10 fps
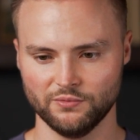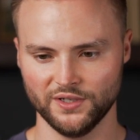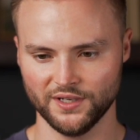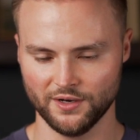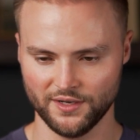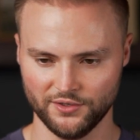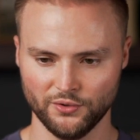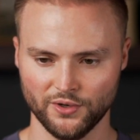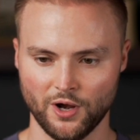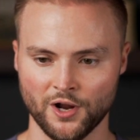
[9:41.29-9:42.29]
we can
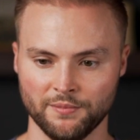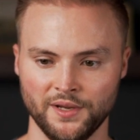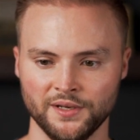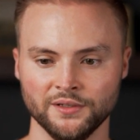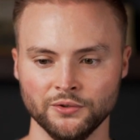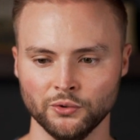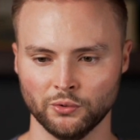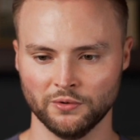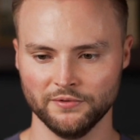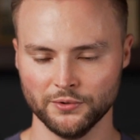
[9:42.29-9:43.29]
do an automated
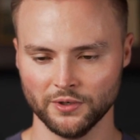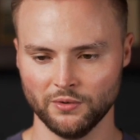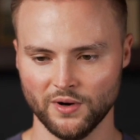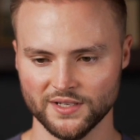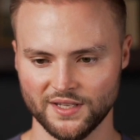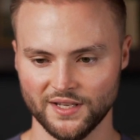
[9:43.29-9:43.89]
Google review request